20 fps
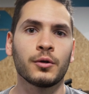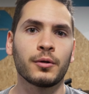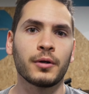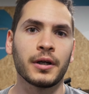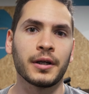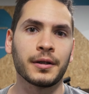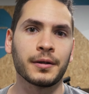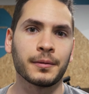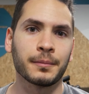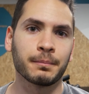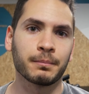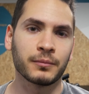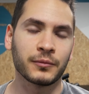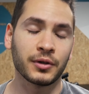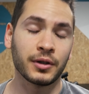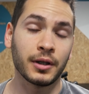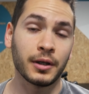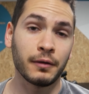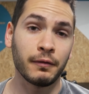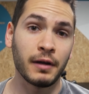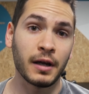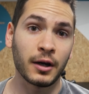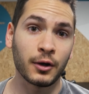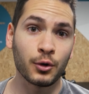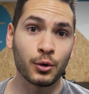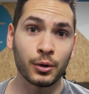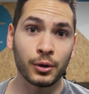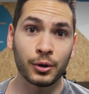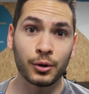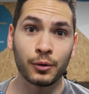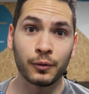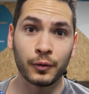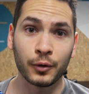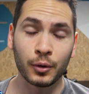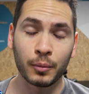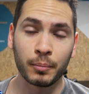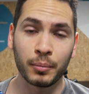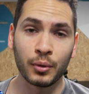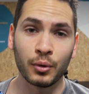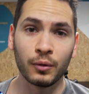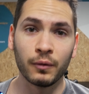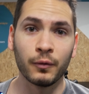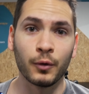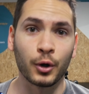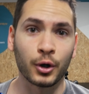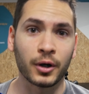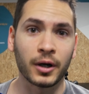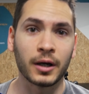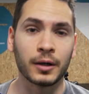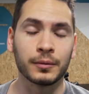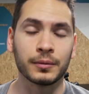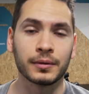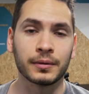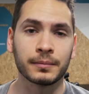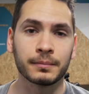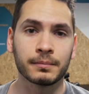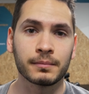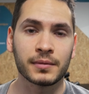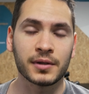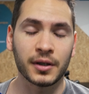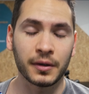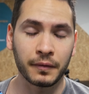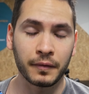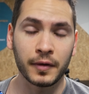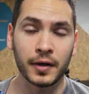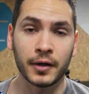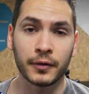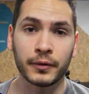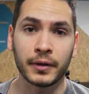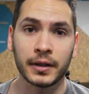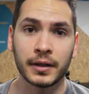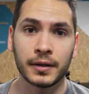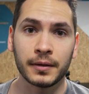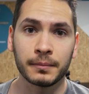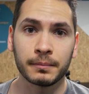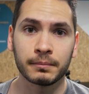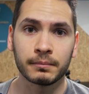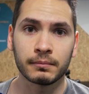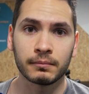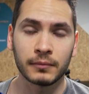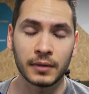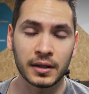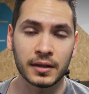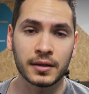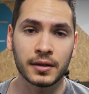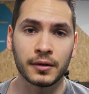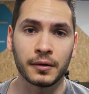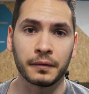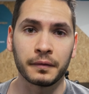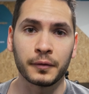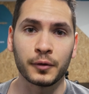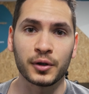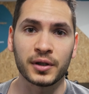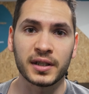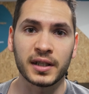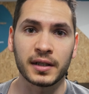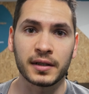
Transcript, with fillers: Alright, today we are going over a pull workout. So if you are ready, let's see the first